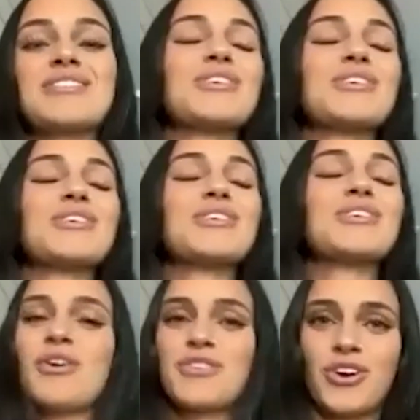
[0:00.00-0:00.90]
Luke and a
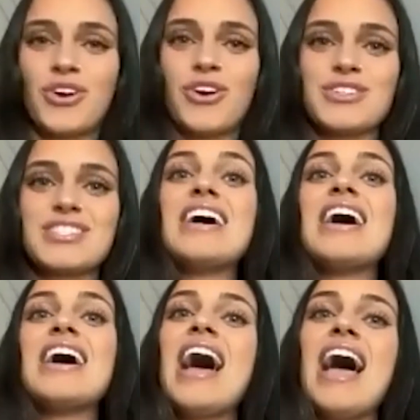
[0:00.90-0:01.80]
few other girls.
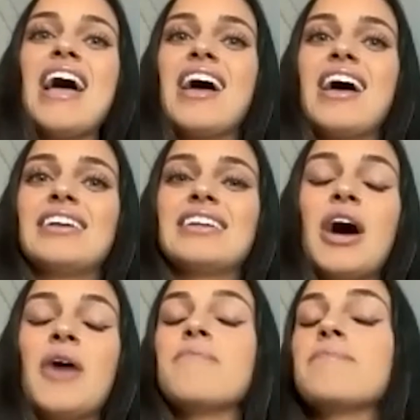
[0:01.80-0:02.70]
And
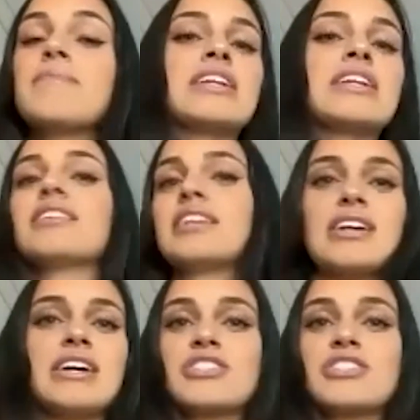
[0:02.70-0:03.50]
immediately,